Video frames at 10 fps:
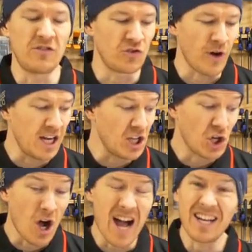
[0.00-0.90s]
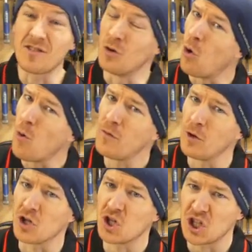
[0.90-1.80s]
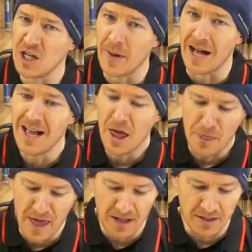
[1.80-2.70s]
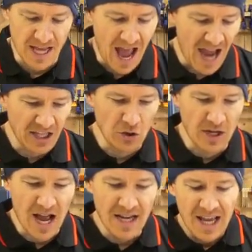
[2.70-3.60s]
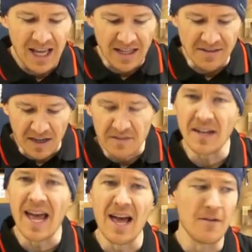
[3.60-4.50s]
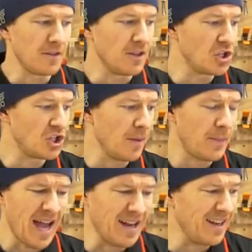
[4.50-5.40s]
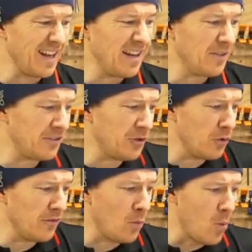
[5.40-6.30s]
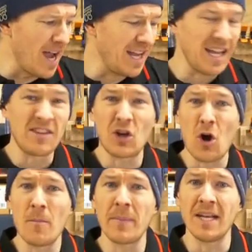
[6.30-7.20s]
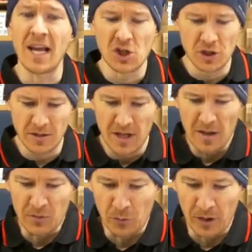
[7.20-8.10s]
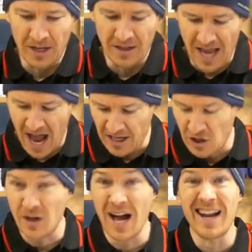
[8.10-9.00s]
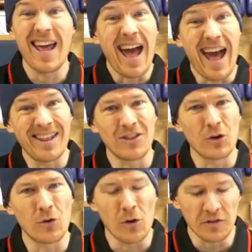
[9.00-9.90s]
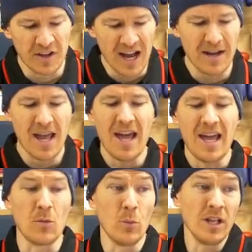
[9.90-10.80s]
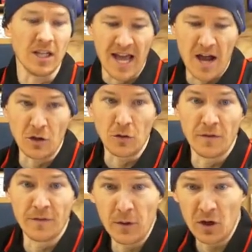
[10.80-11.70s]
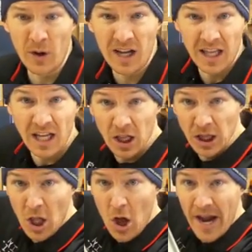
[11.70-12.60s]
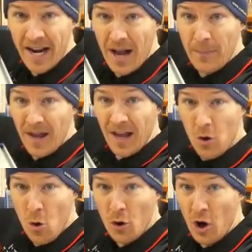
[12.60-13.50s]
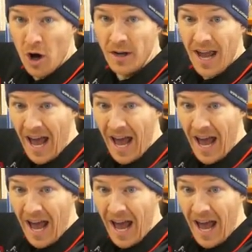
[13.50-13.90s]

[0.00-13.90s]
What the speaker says: Straight Edge Guide. It's an awful lot cheaper than the Accu-cut. It doesn't have the chip, and in sort of a way, it's a combination between the Accu-cut and the cross-cut. It will allow you to very quickly line up, hook on,